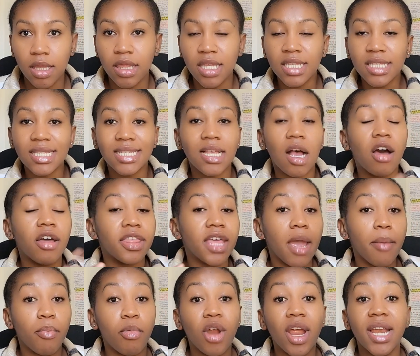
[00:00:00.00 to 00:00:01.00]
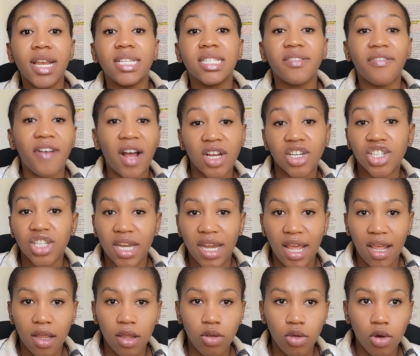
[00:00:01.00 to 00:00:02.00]
this is how their brain is
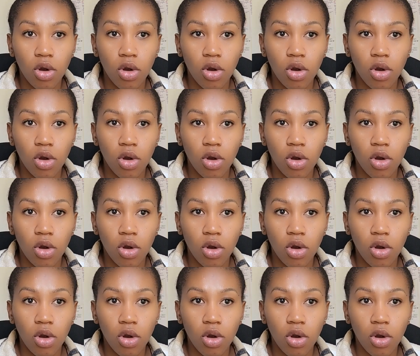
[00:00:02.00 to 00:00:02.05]
functioning,